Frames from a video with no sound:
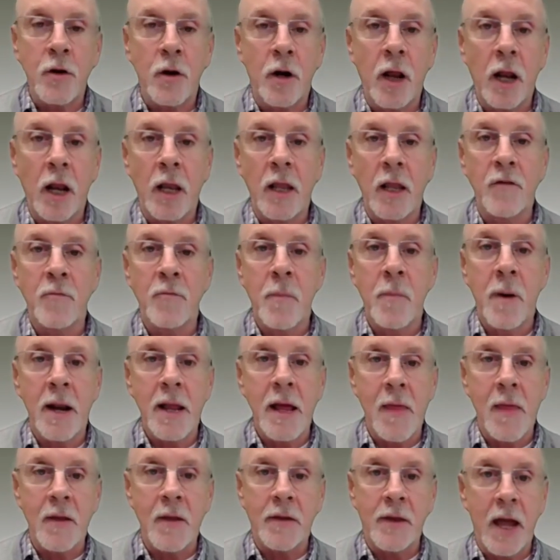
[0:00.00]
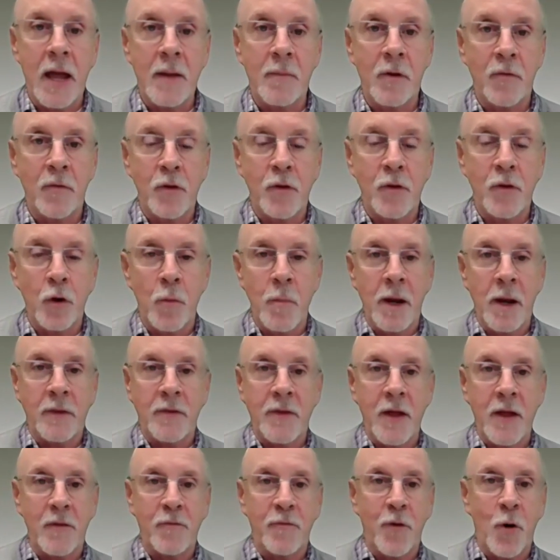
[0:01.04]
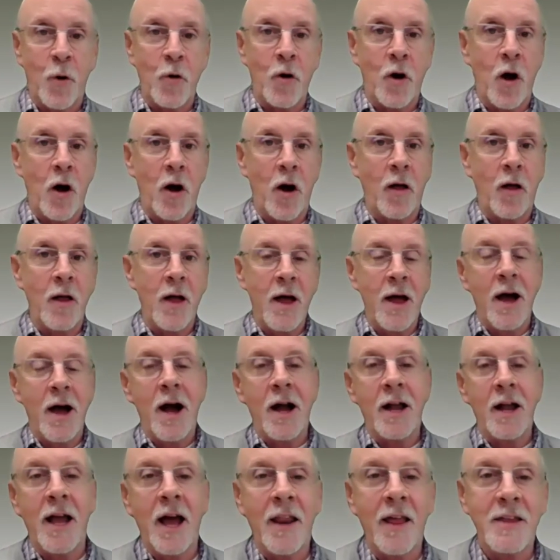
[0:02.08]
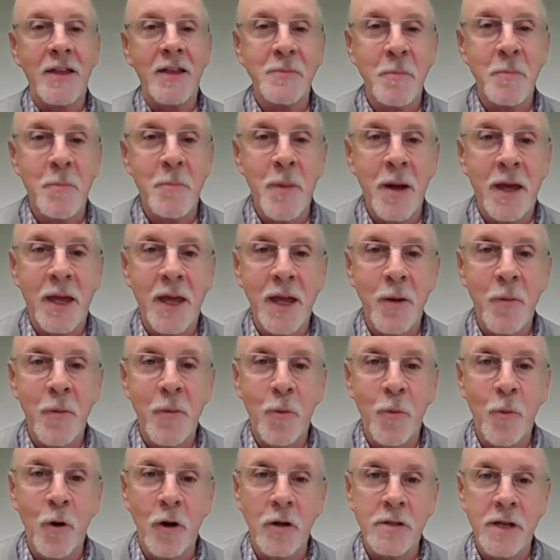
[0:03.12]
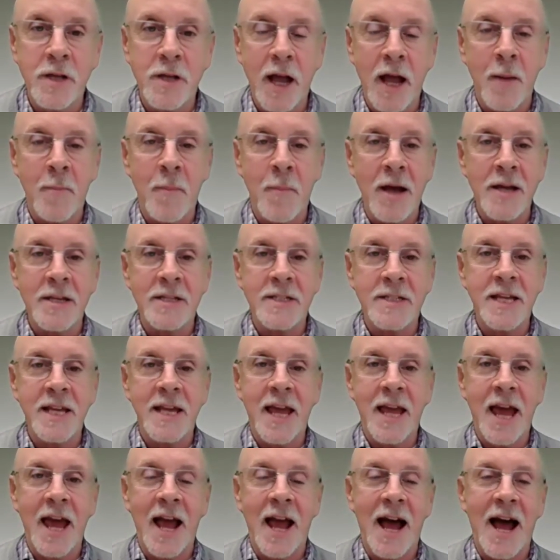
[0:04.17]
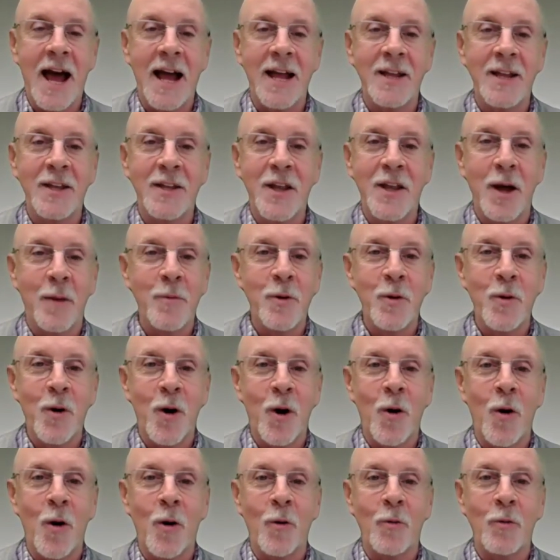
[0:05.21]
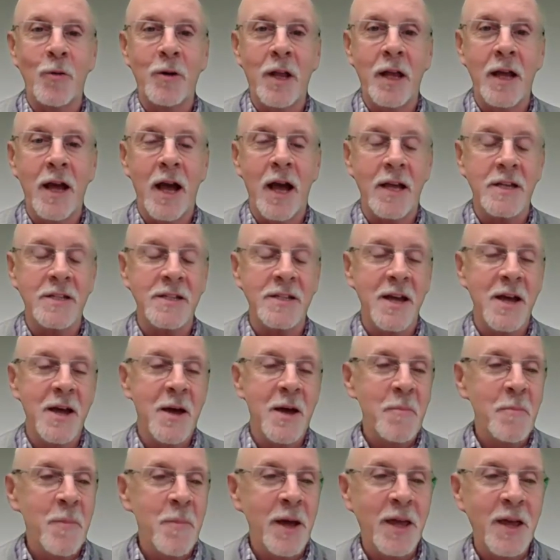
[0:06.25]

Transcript: again, you're going to leave money on the table if you don't make that phone call. Again, that's Micki Woods, Mickiwoods.